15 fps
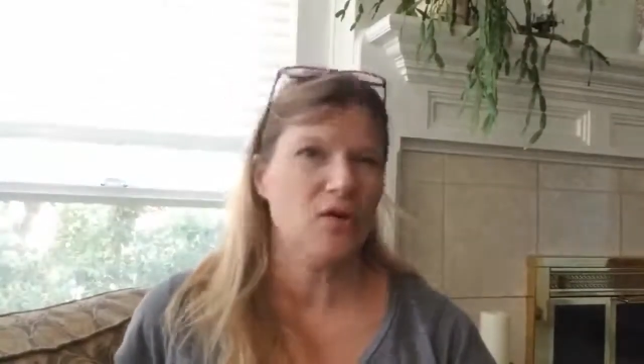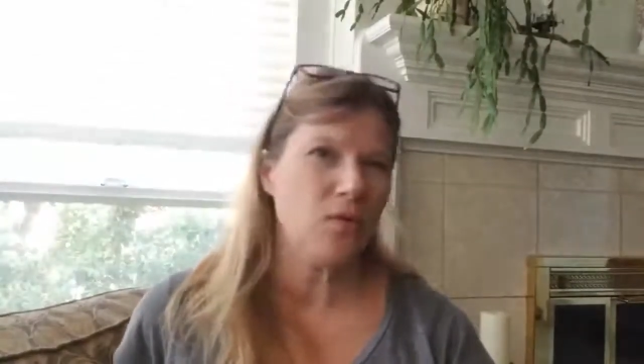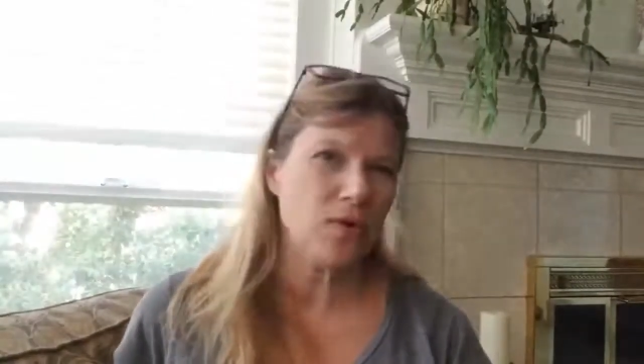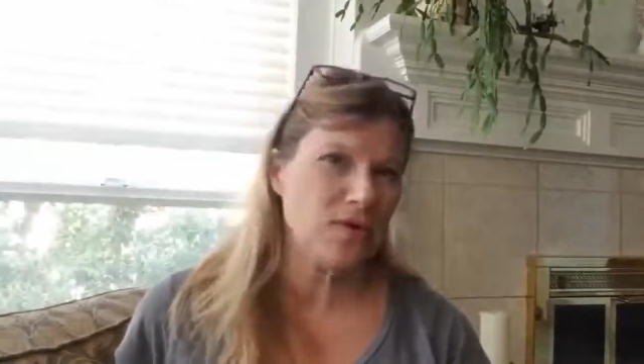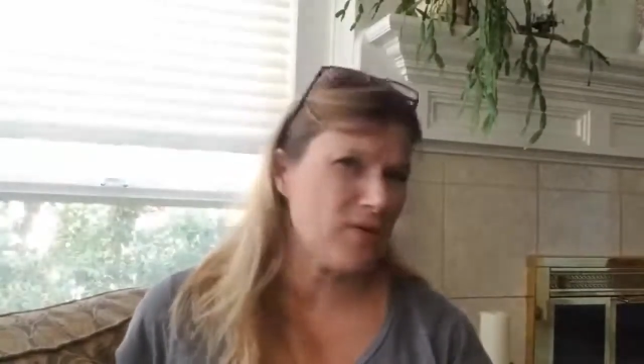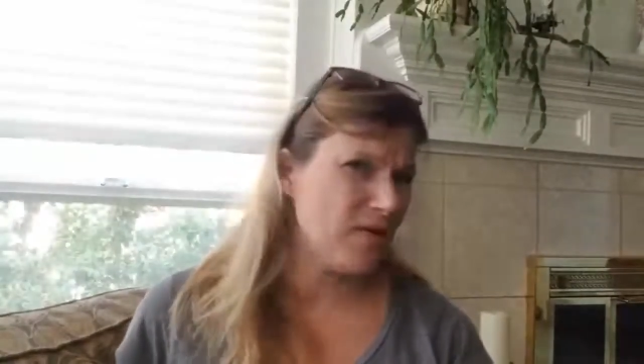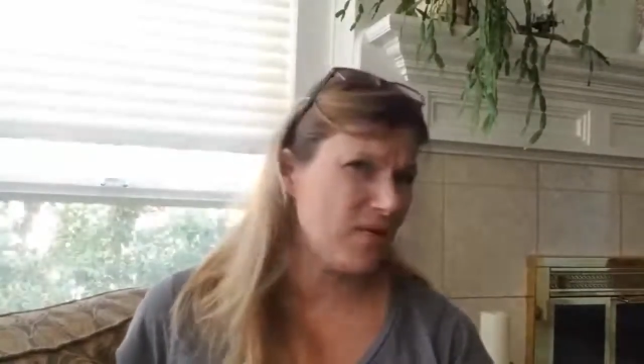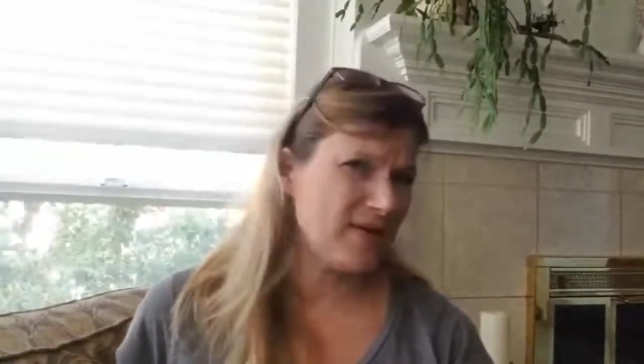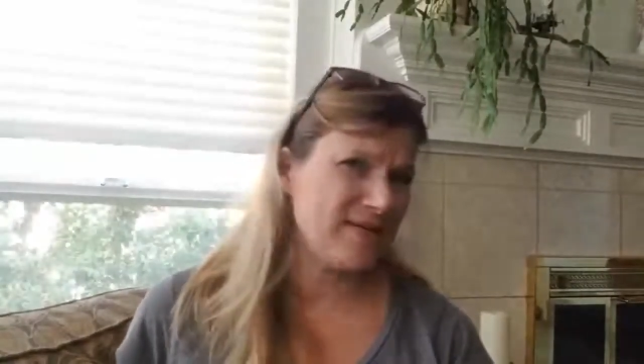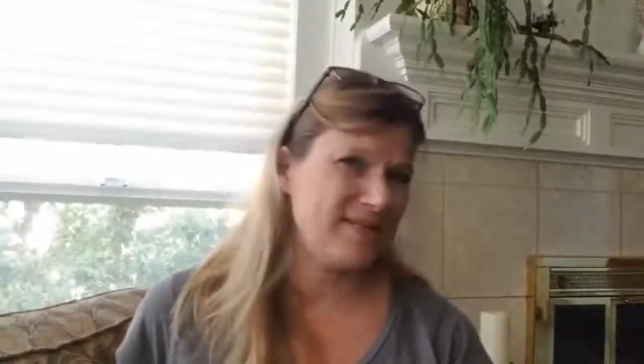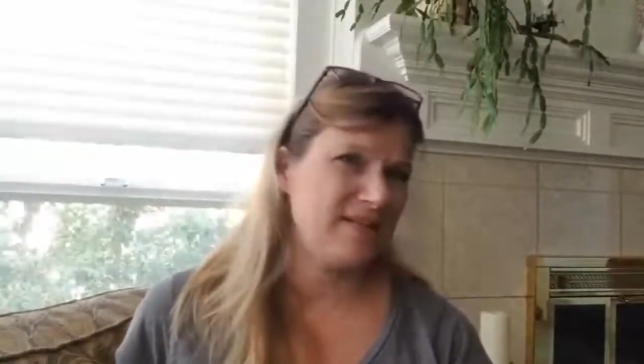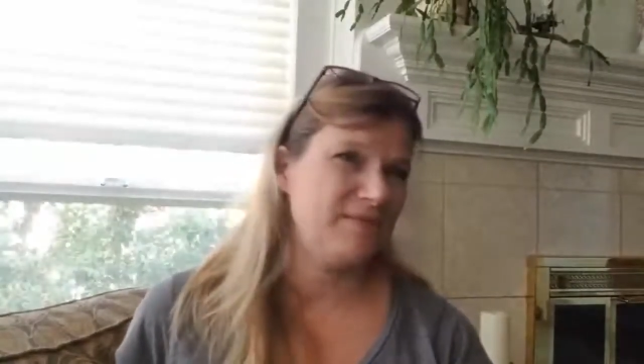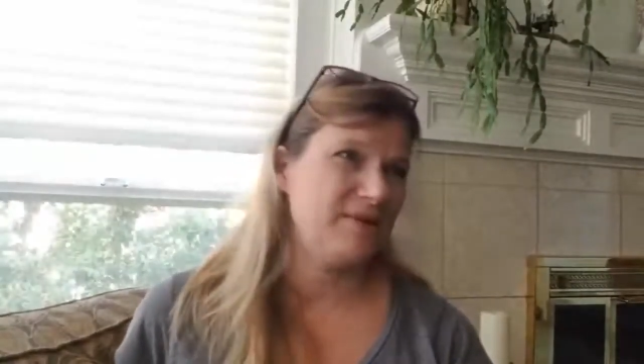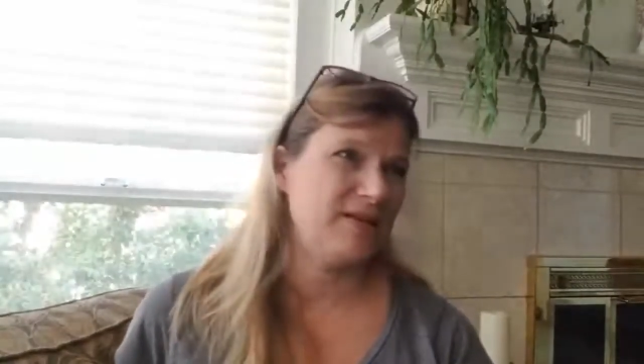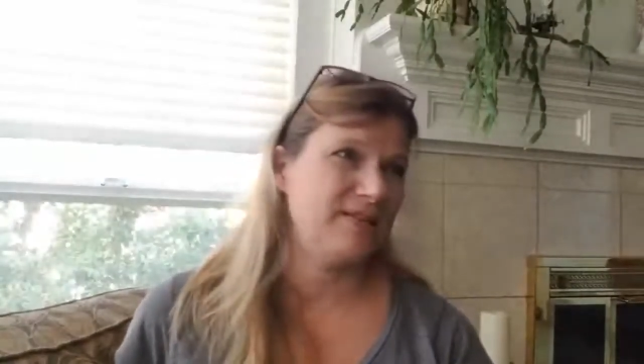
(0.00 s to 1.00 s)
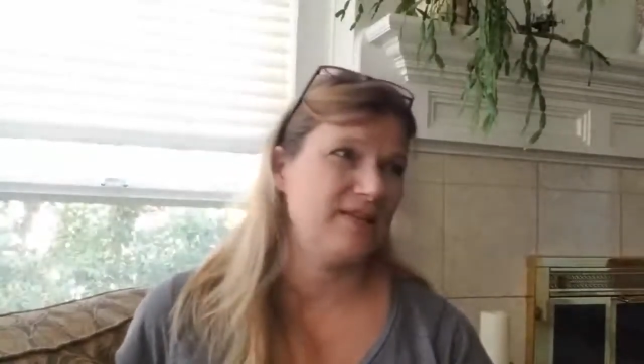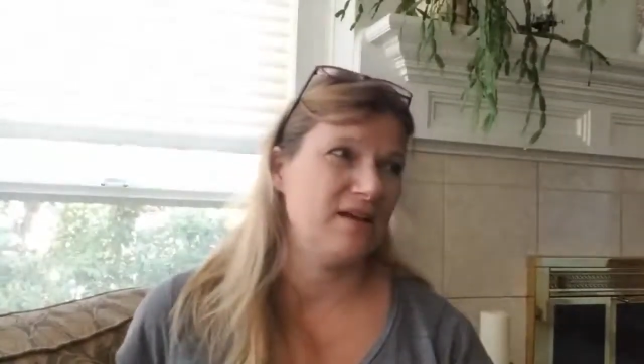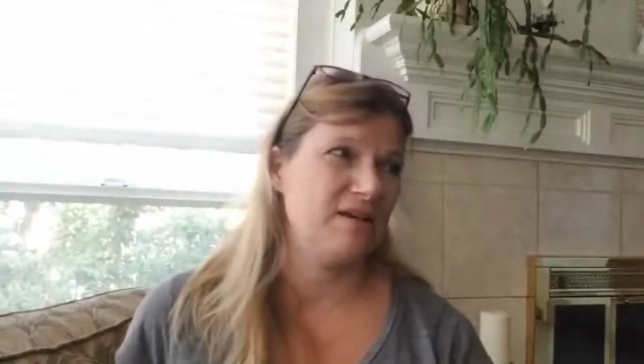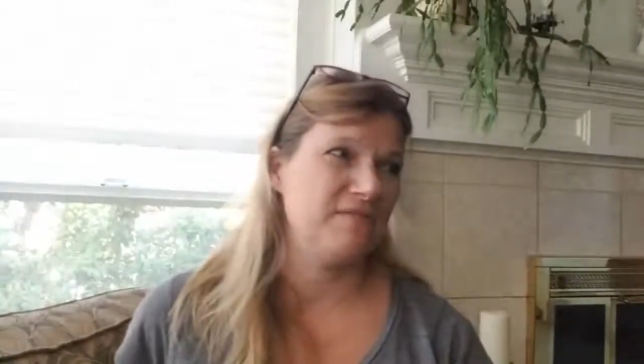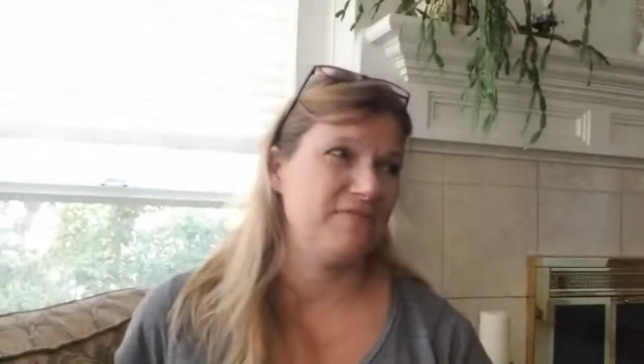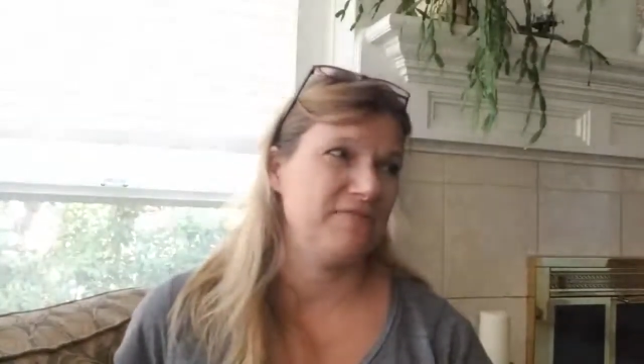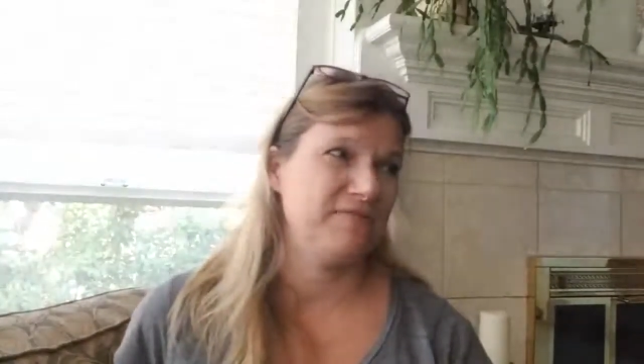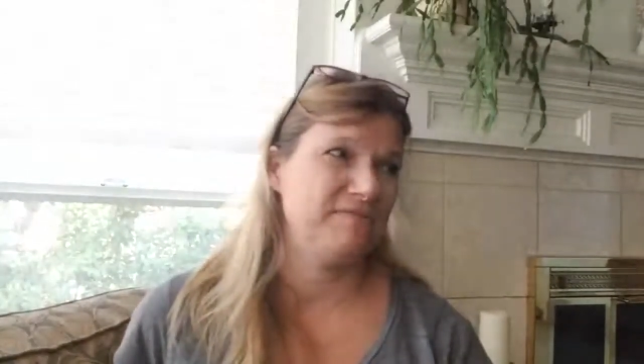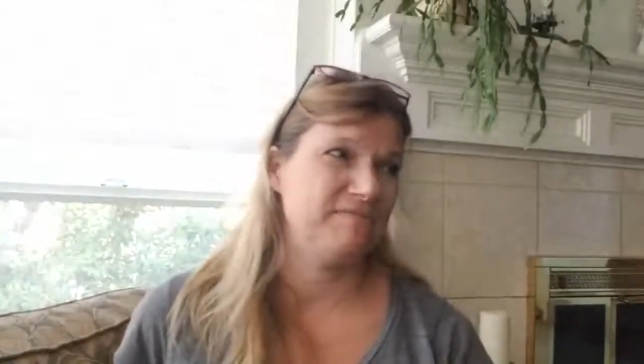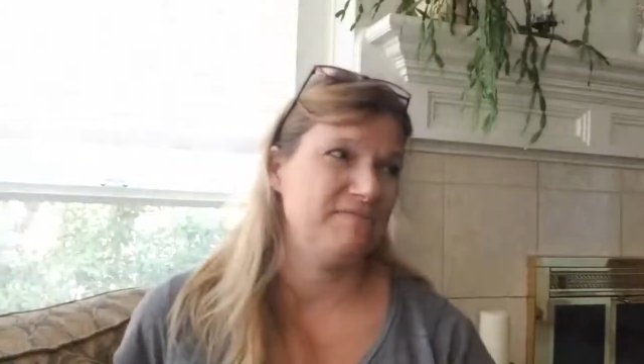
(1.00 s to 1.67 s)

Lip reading: Where do I want to see myself